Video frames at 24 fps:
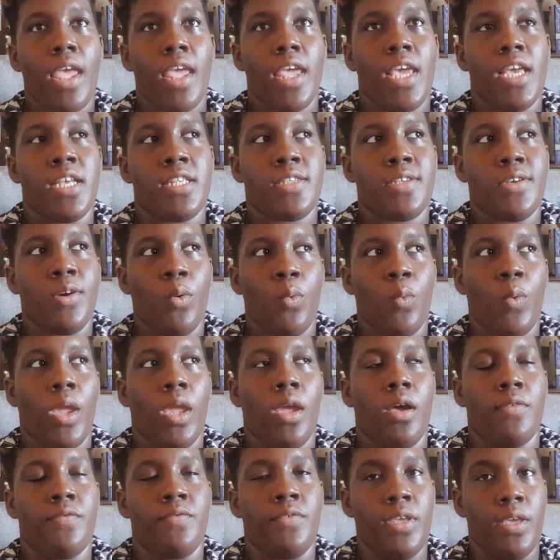it's her way
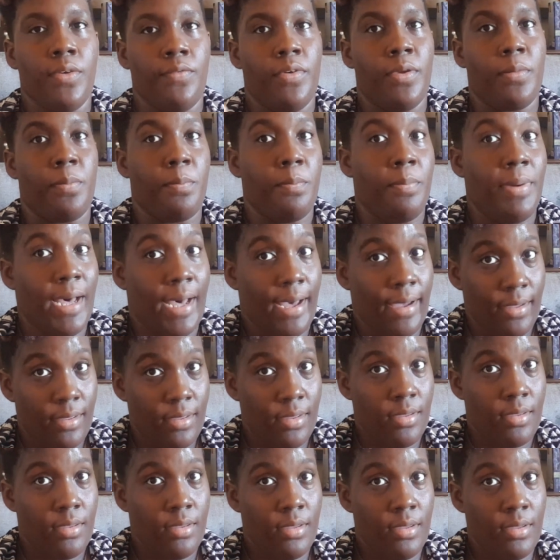of giving back